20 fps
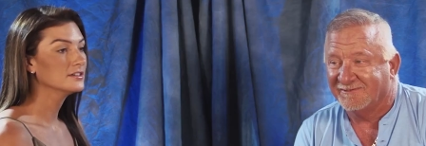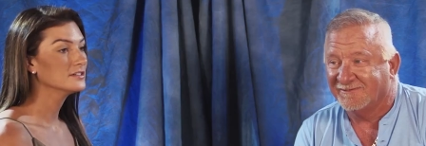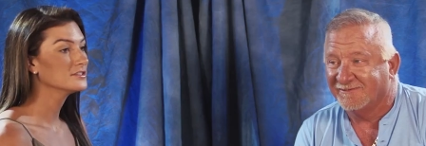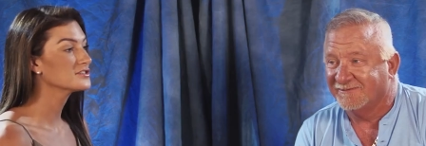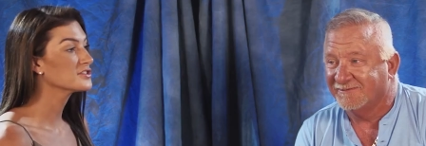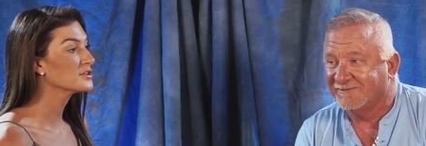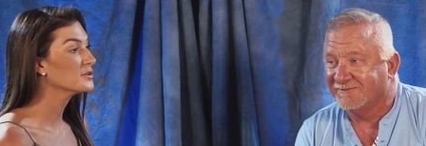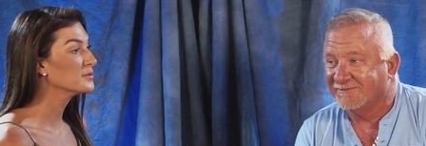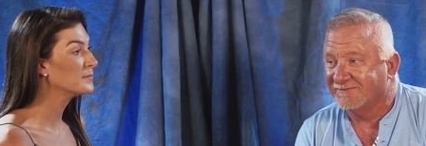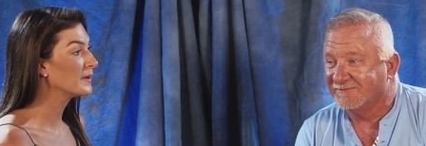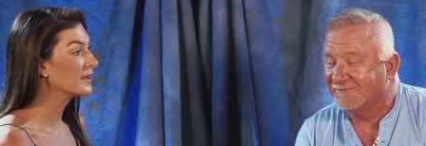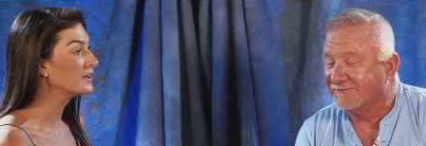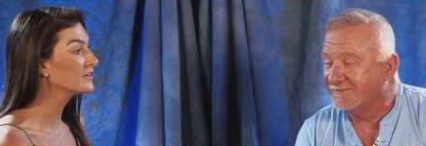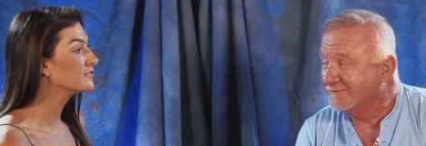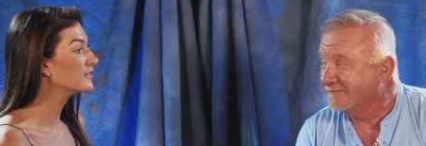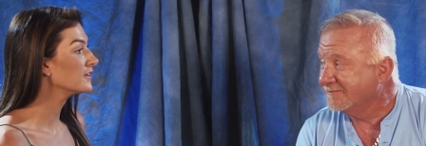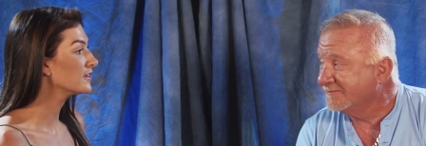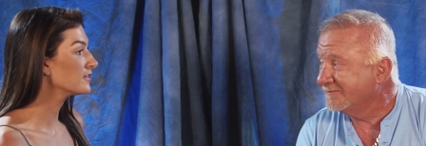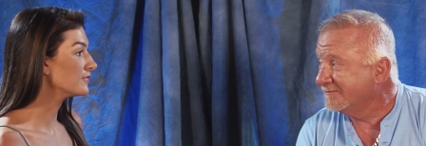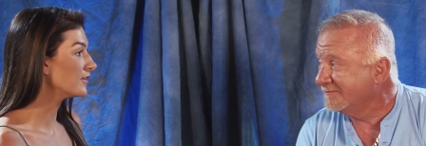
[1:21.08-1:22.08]
Speaker 1: So a
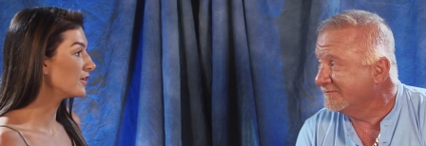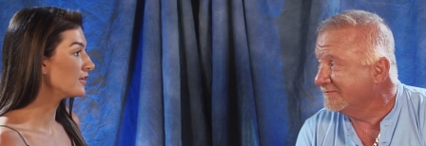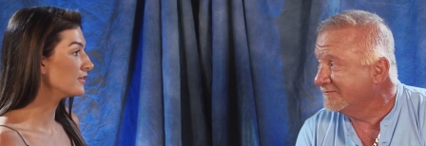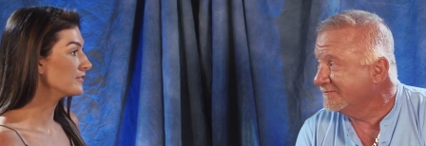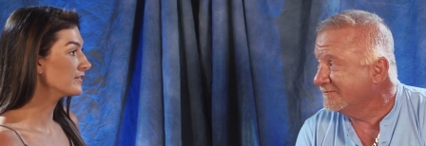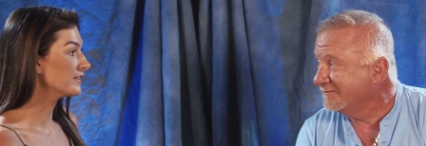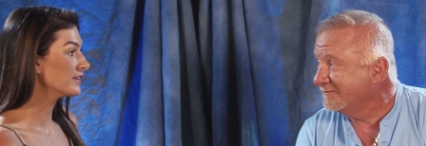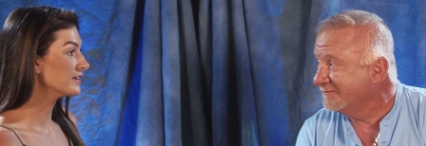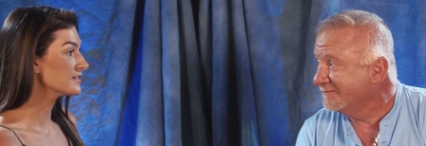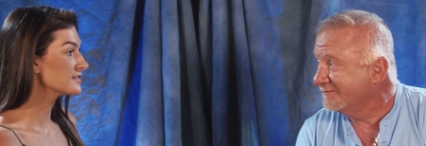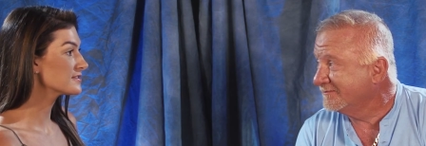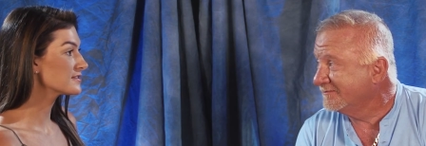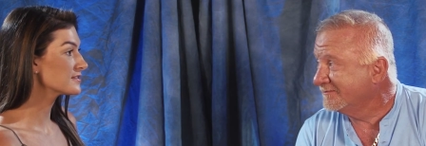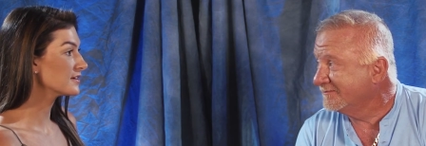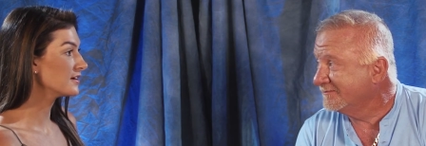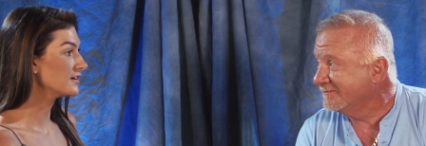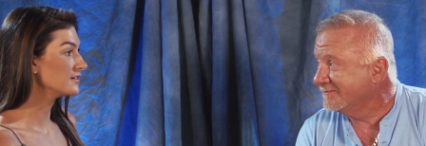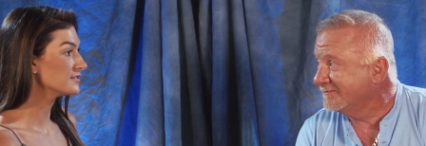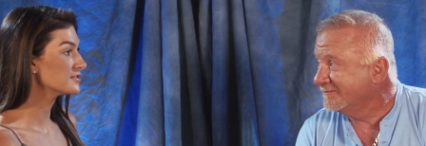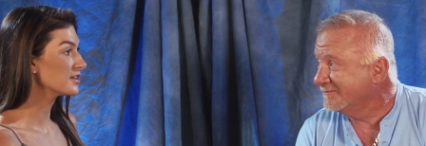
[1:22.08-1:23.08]
benefit of all of this,
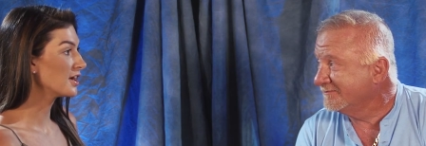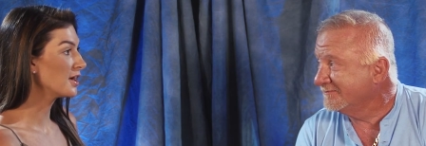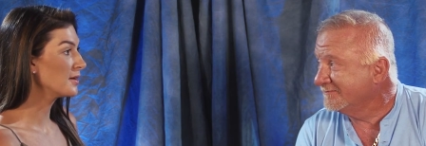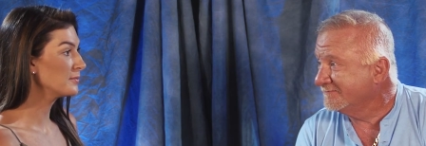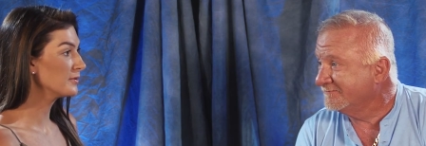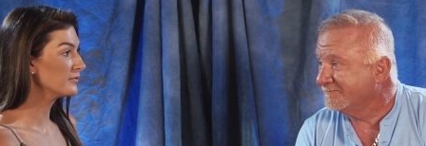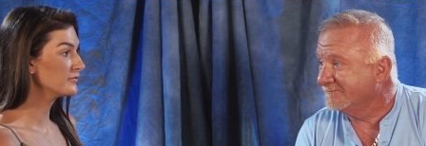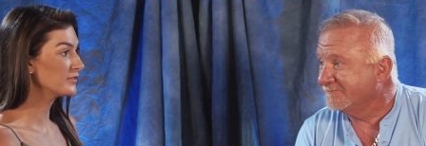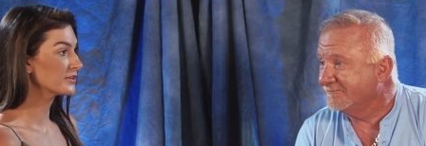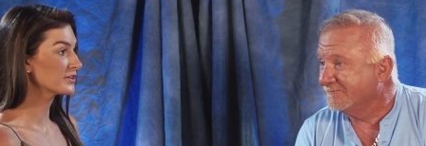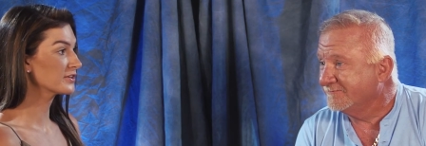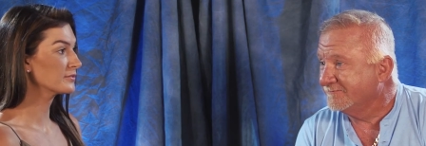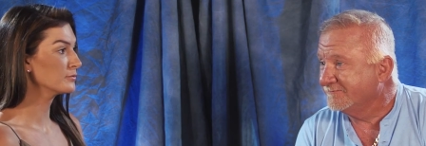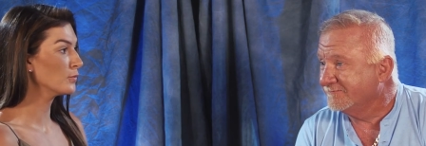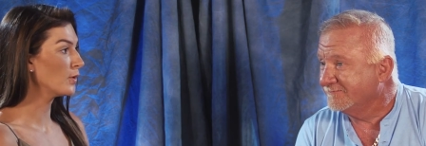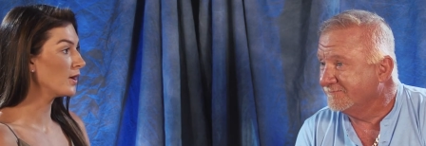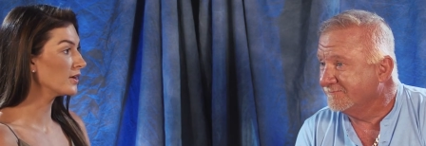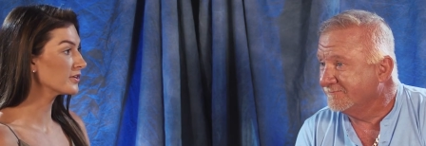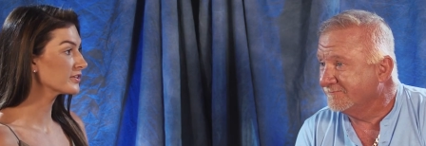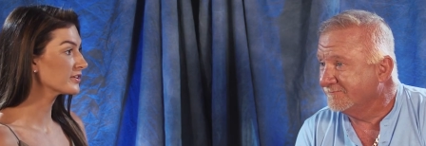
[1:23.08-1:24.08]
on top of your
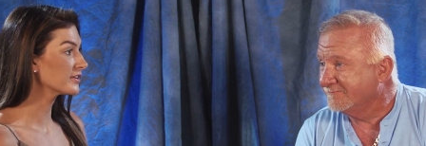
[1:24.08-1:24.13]
water